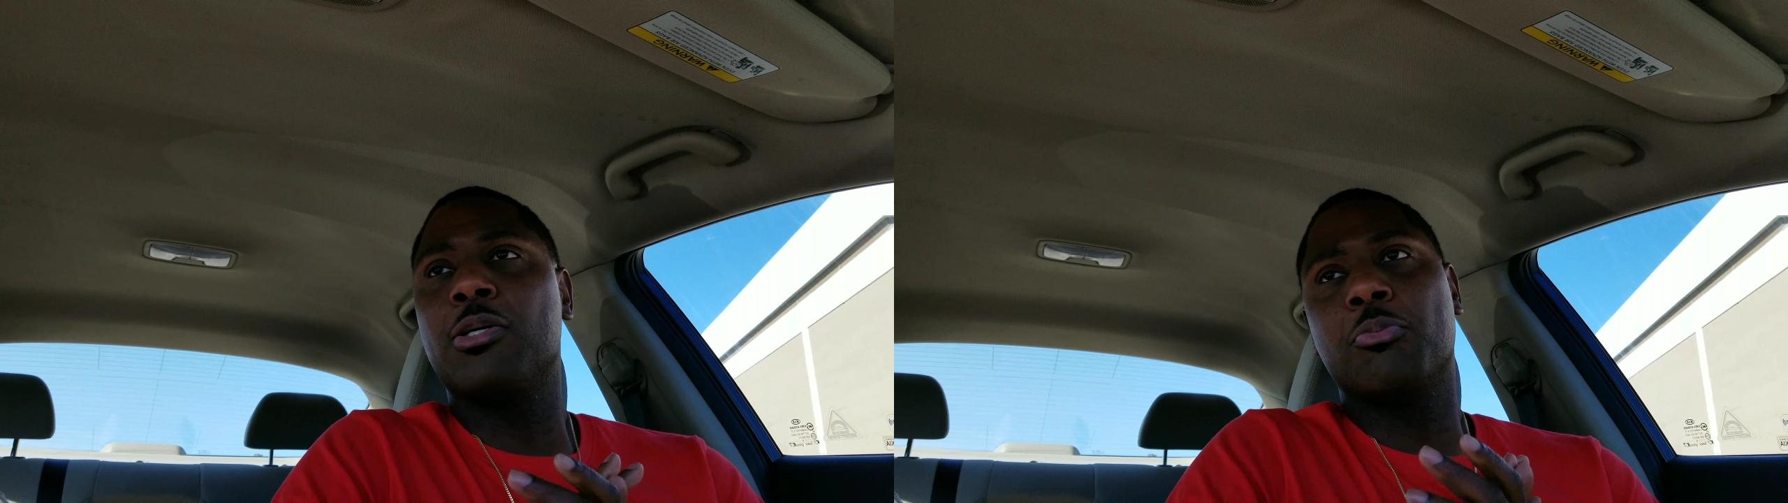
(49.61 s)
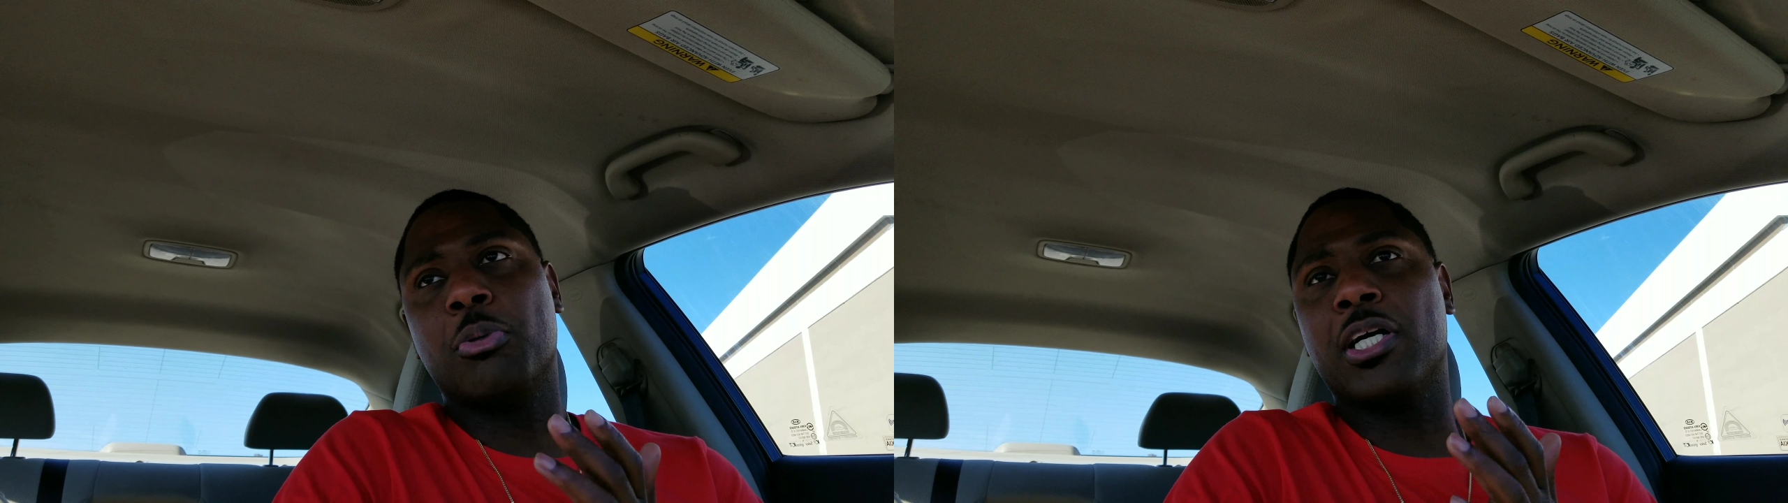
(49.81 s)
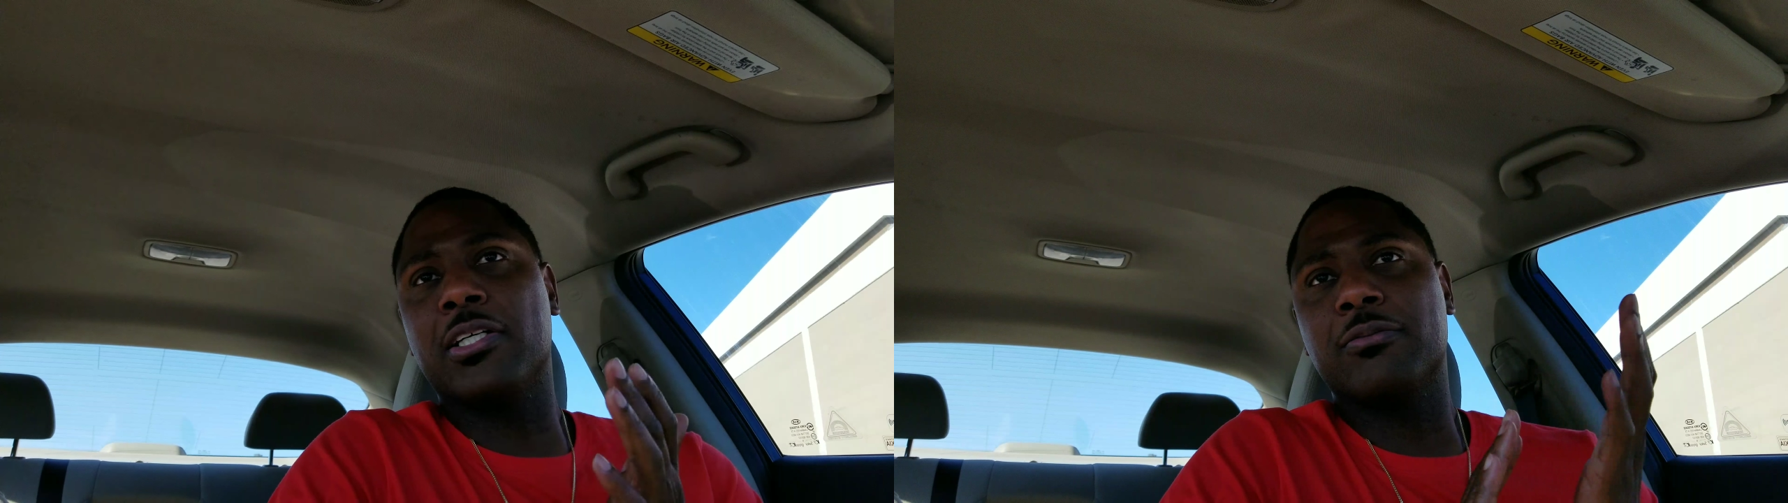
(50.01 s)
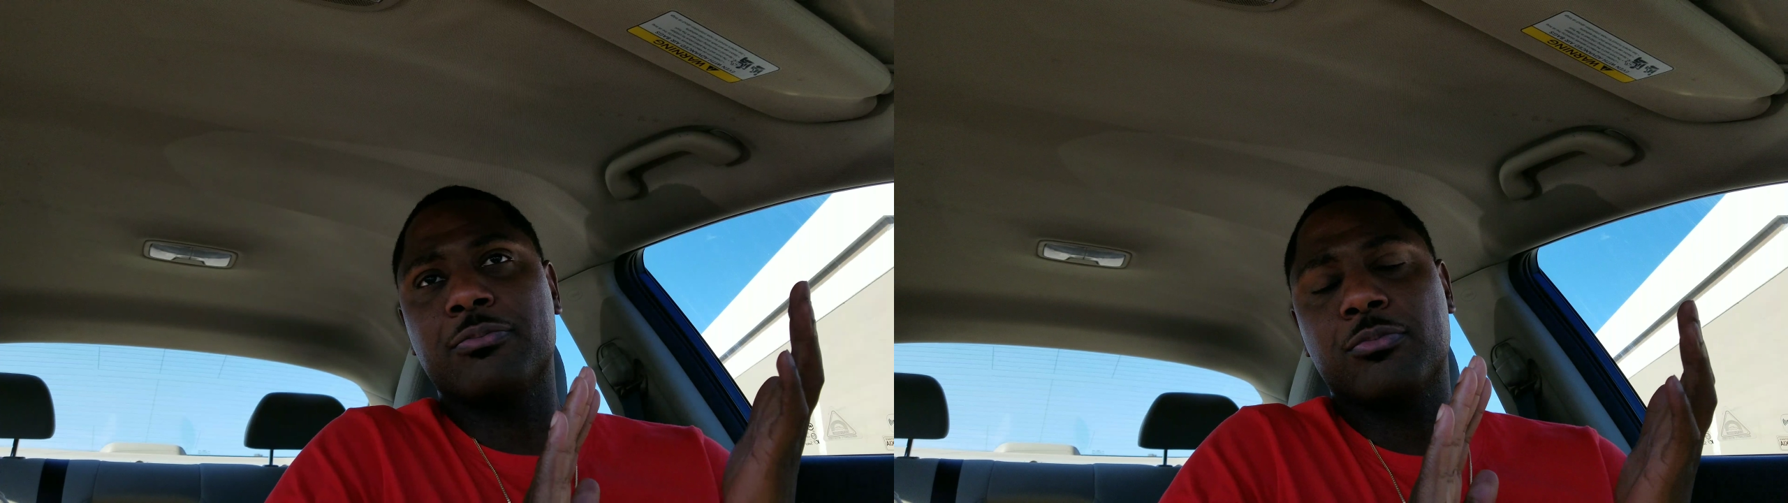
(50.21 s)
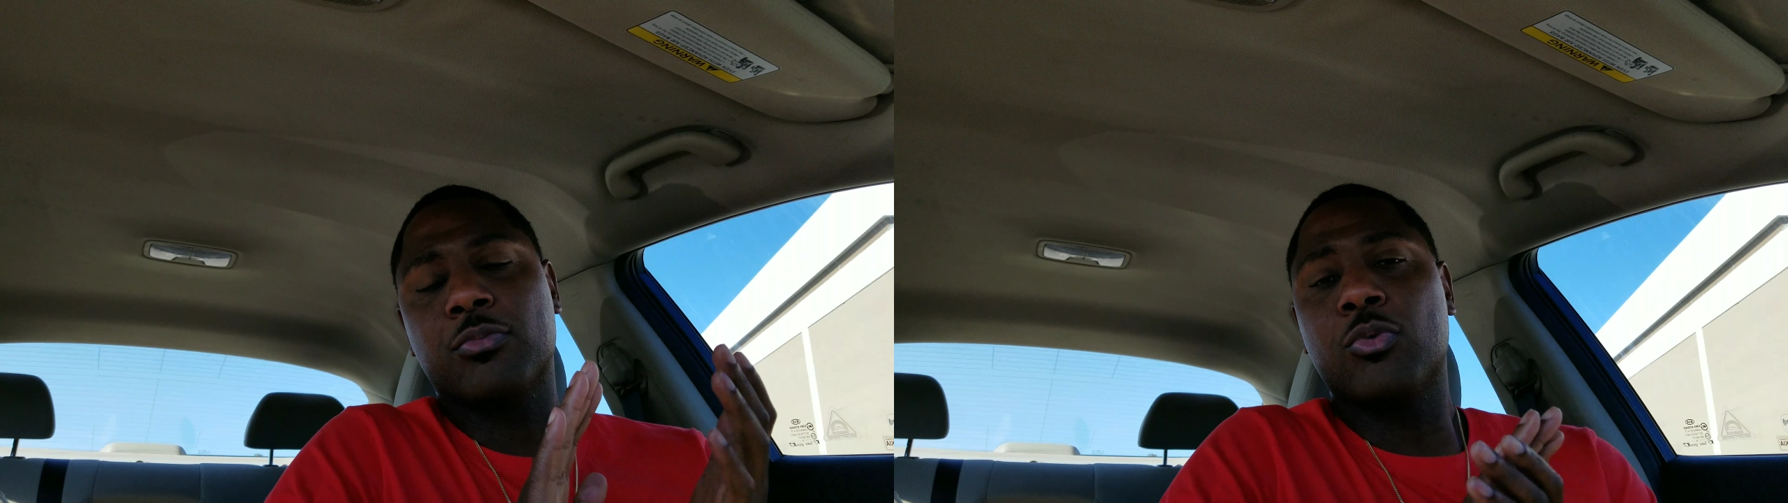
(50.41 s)
but
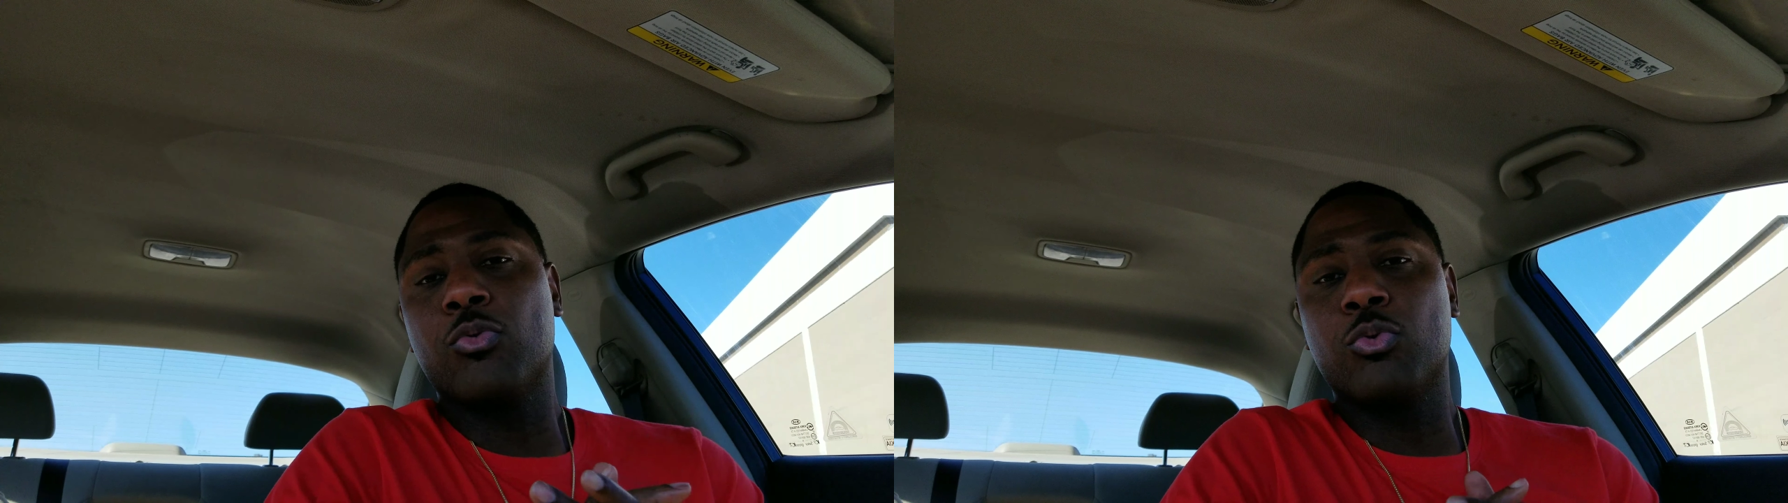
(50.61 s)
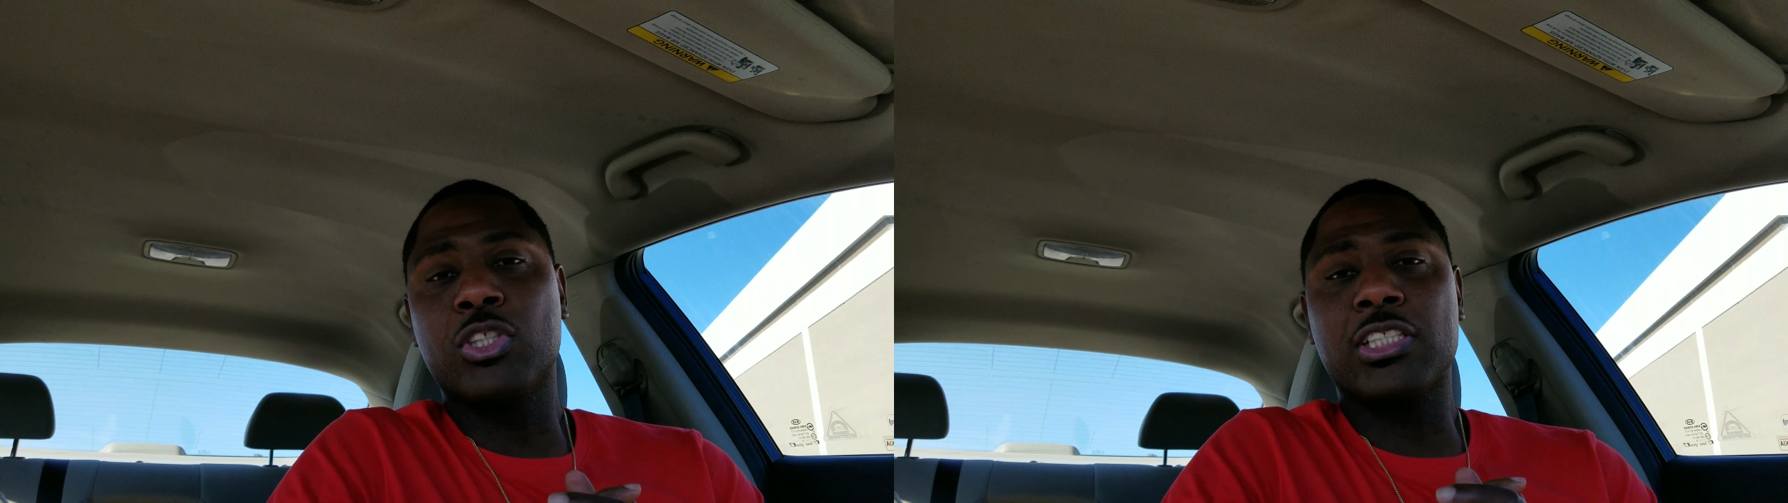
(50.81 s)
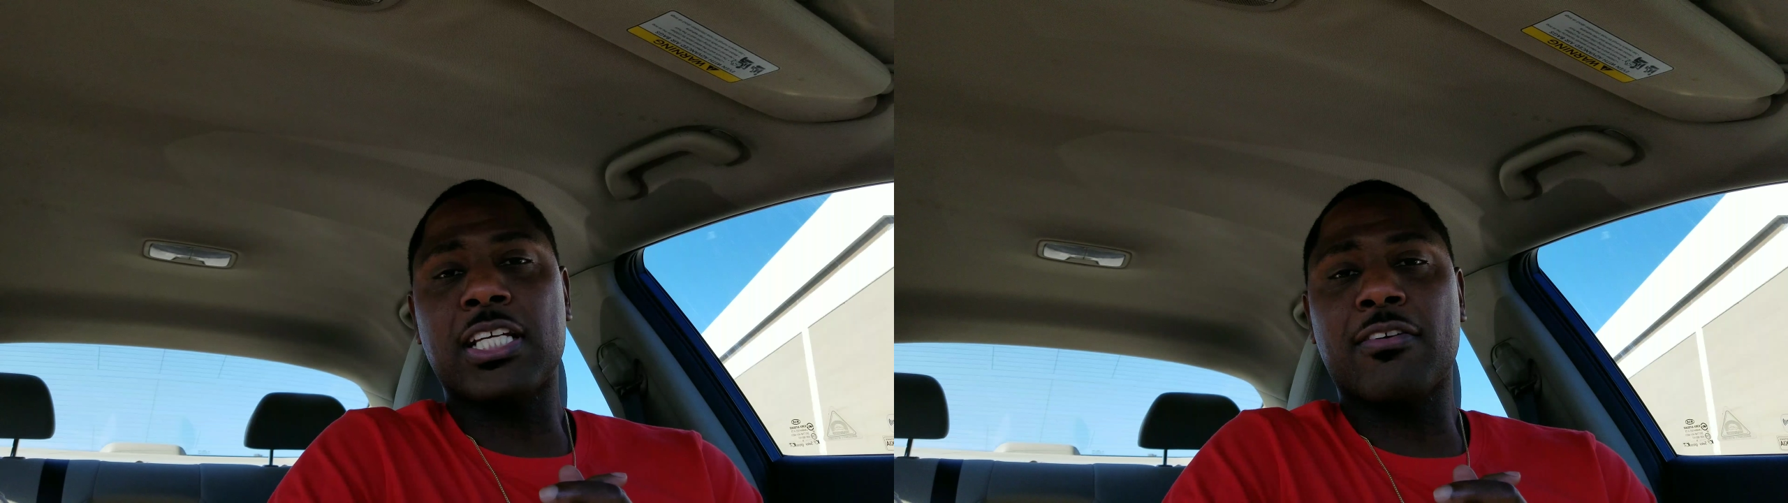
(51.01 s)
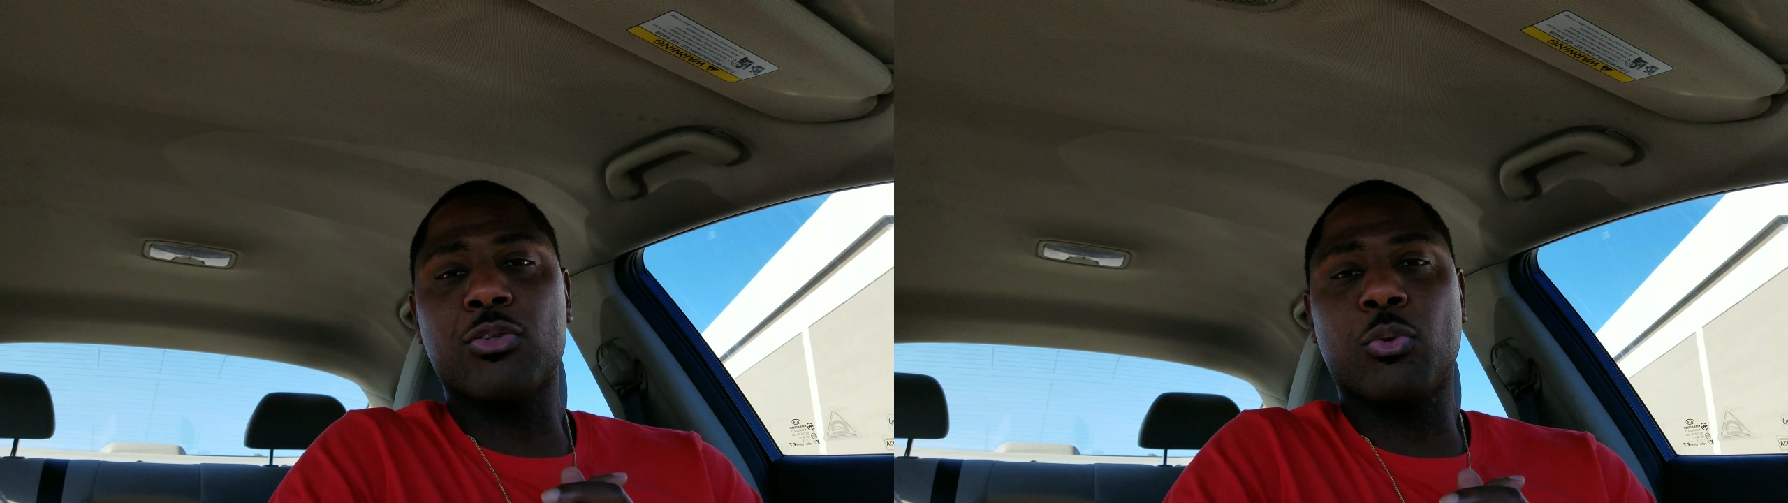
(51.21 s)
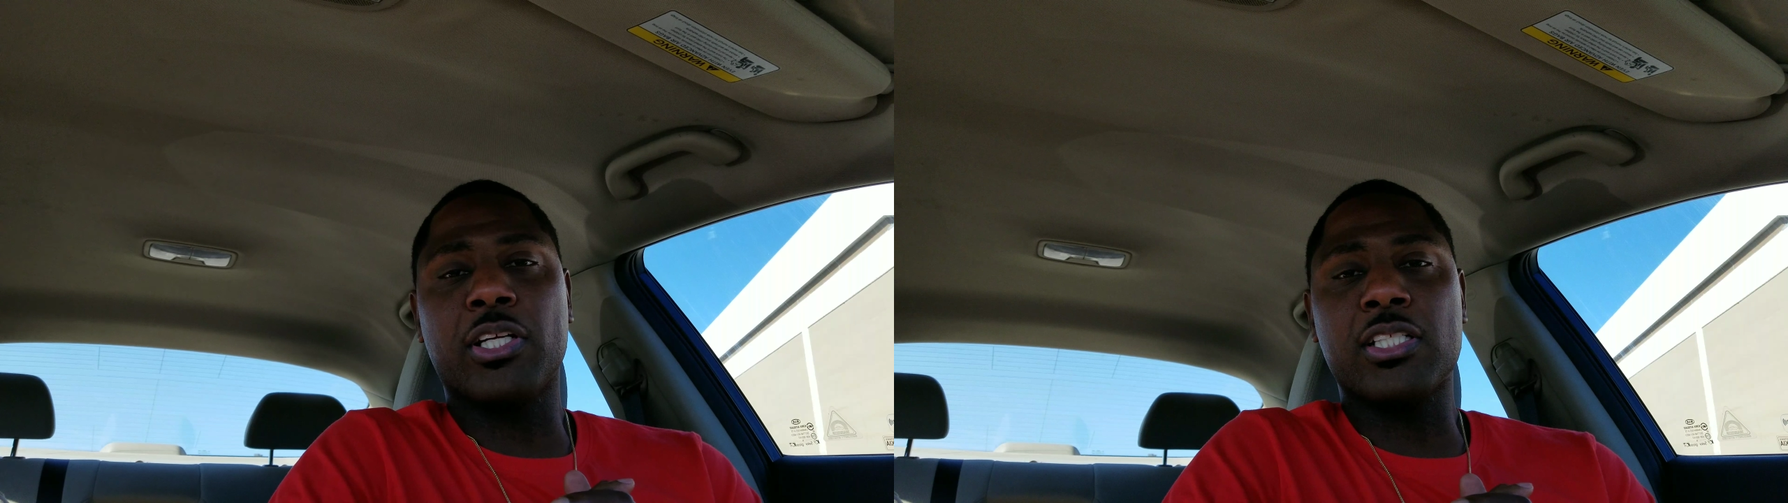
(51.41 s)
we'll just have to
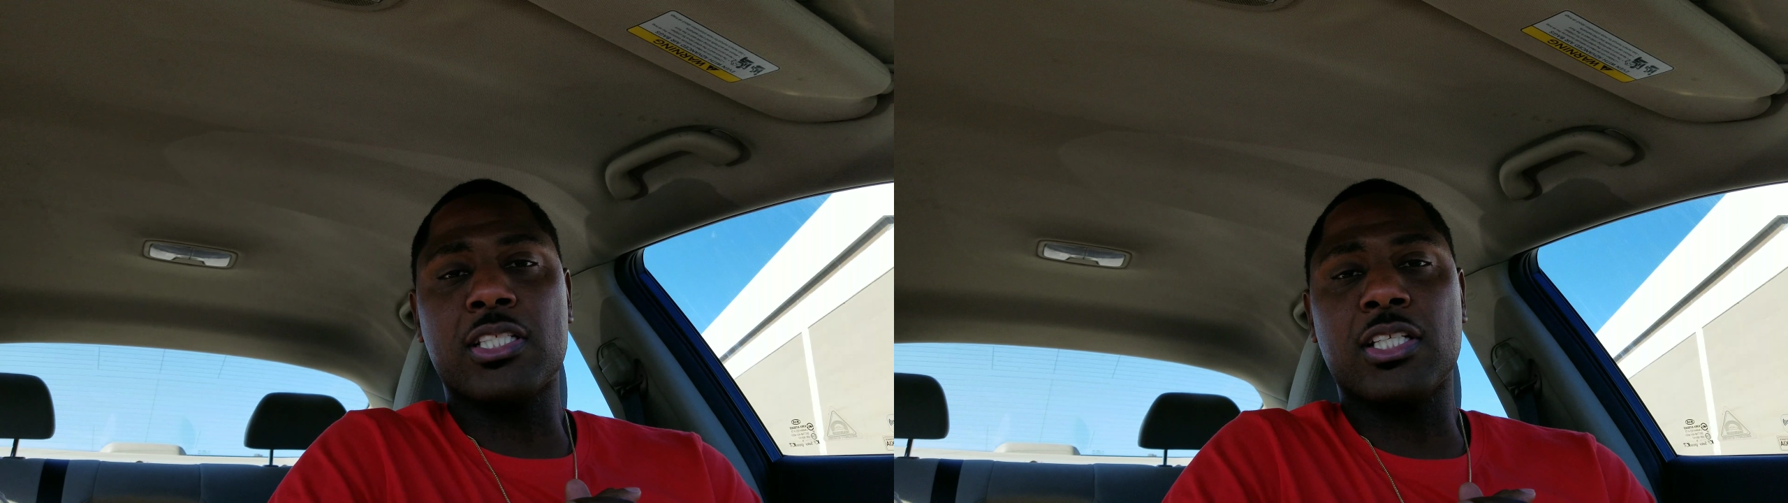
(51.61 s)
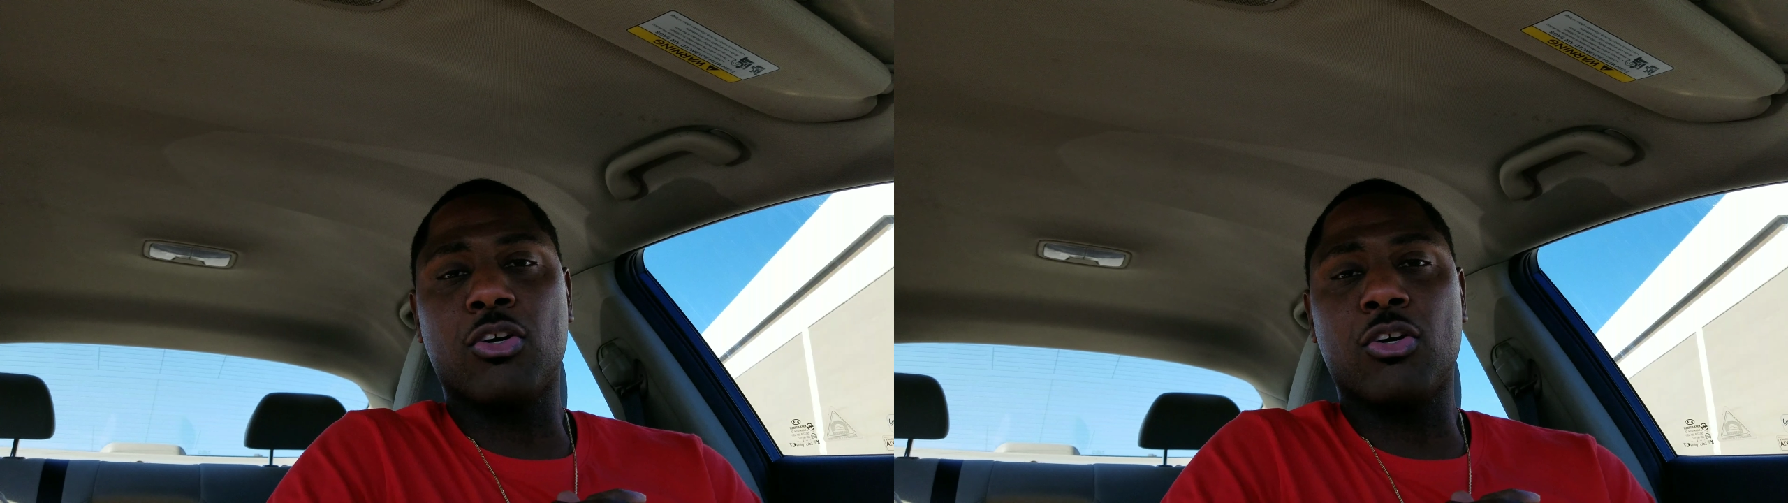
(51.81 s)
wait and see.